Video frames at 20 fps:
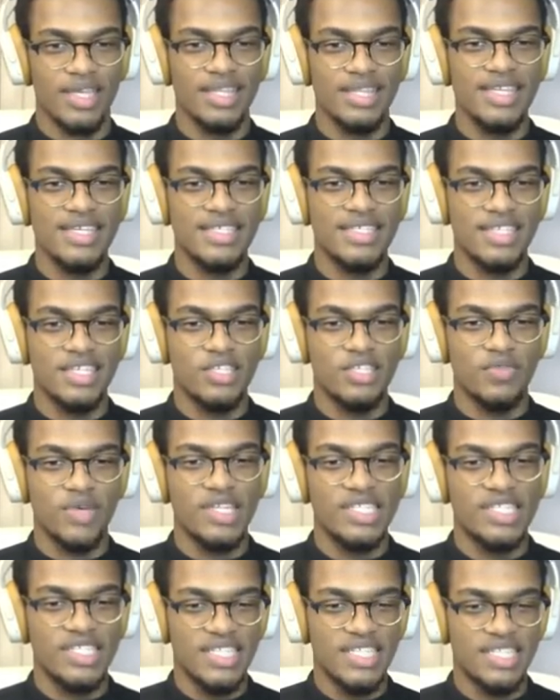At least this
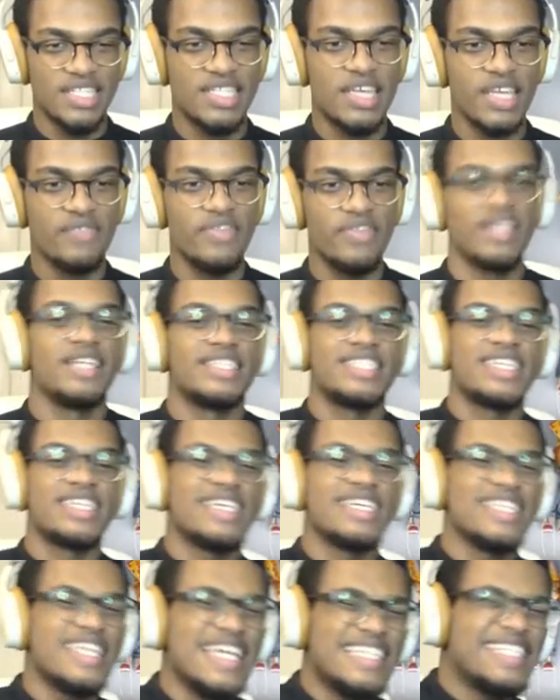one's sensitivity is
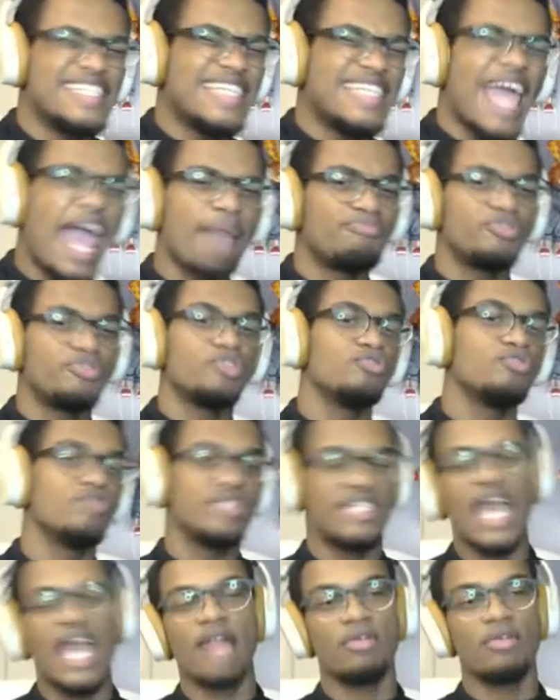isn't absolutely
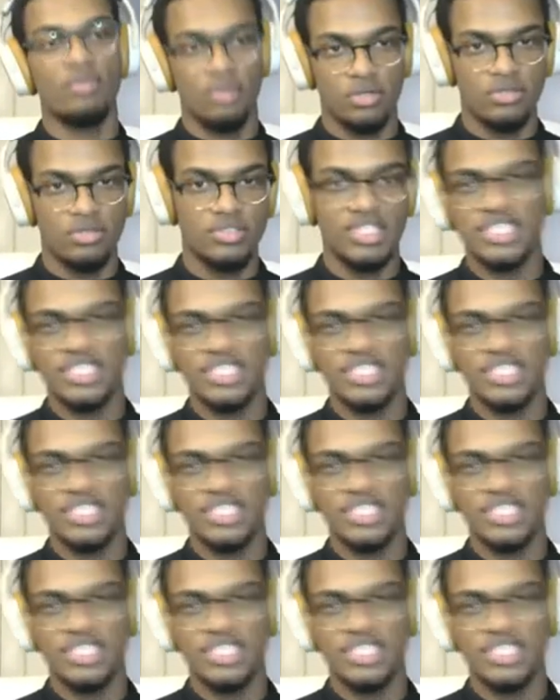terrible. This